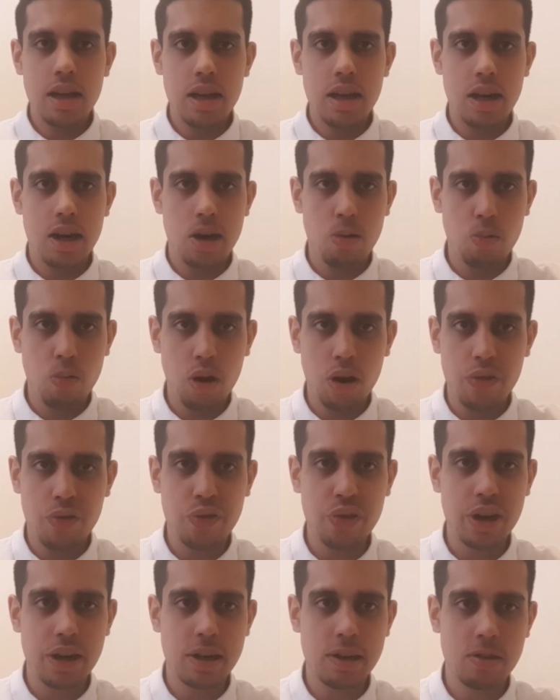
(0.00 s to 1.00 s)
uh,
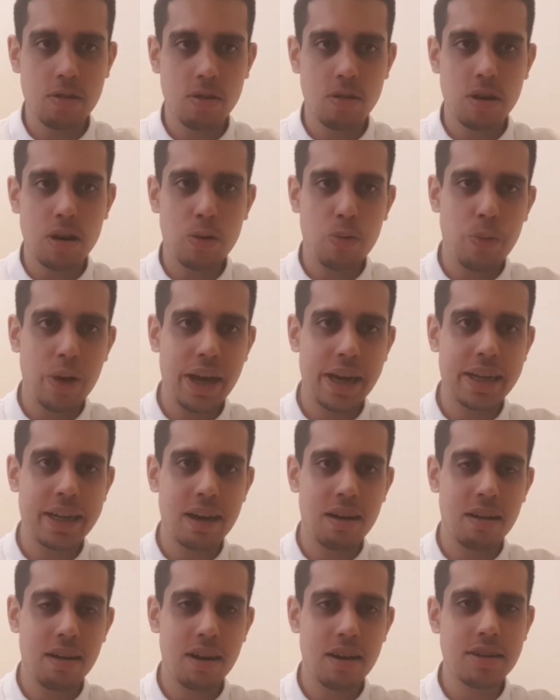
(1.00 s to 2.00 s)
Watford go away
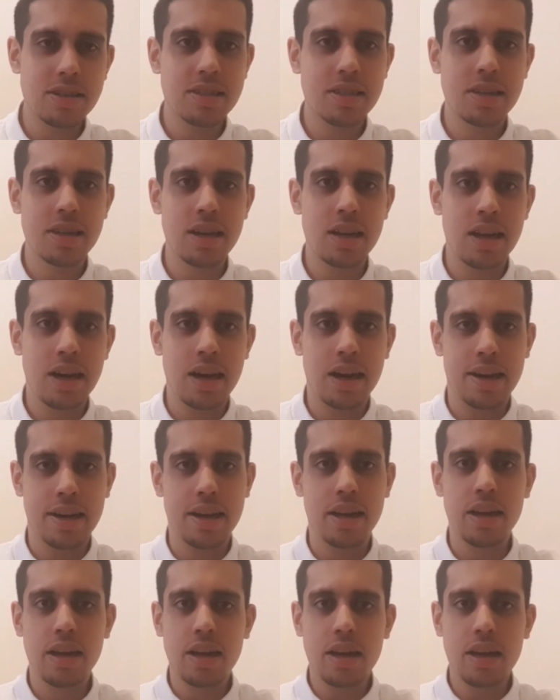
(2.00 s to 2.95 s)
to Arsenal and